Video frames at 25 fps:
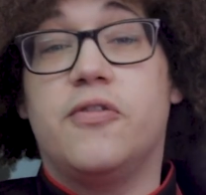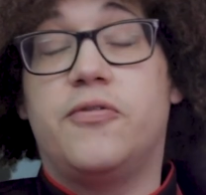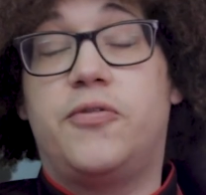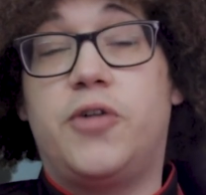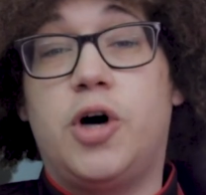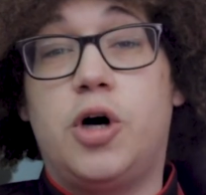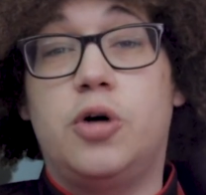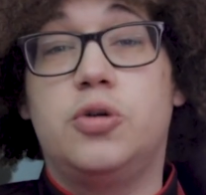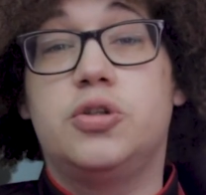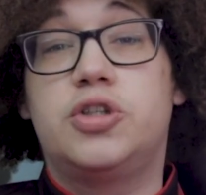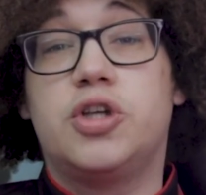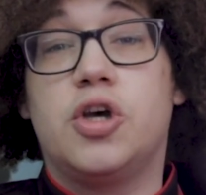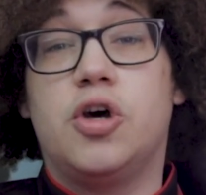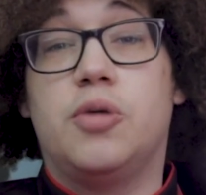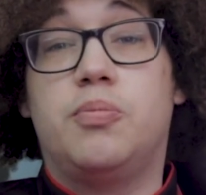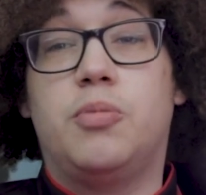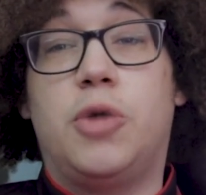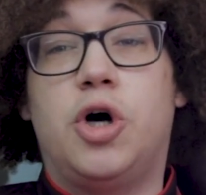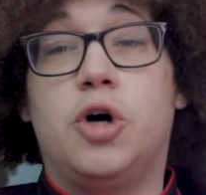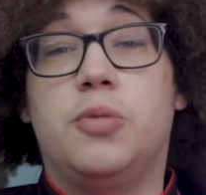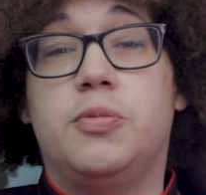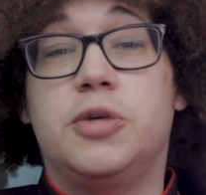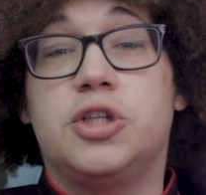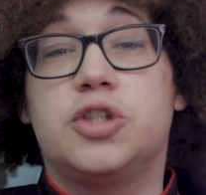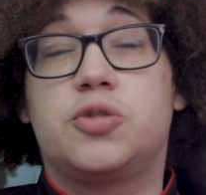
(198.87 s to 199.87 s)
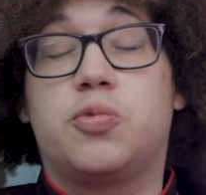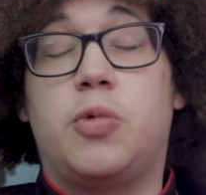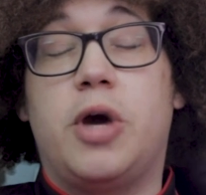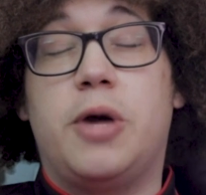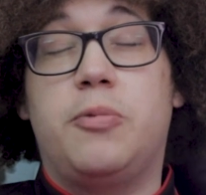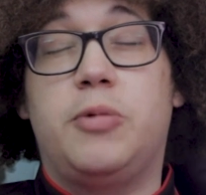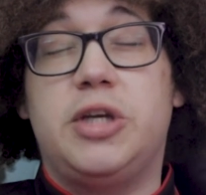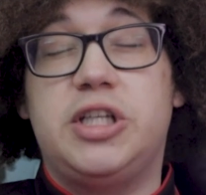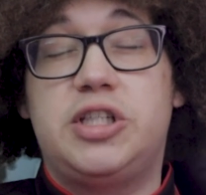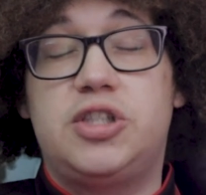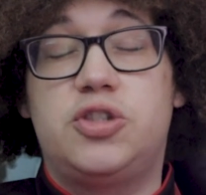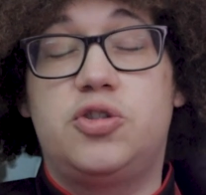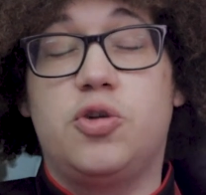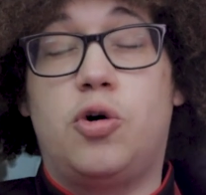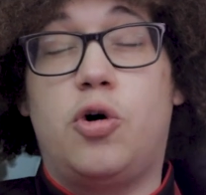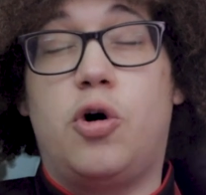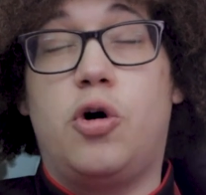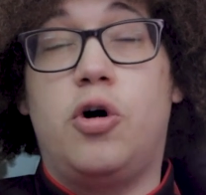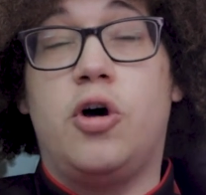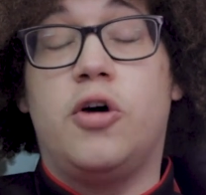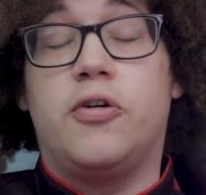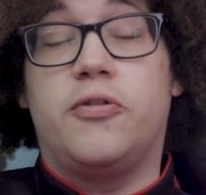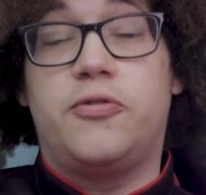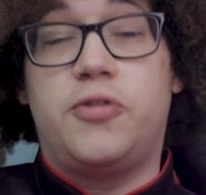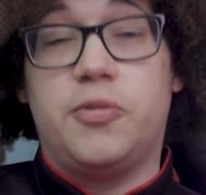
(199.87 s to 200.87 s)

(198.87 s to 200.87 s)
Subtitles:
those moments where we saw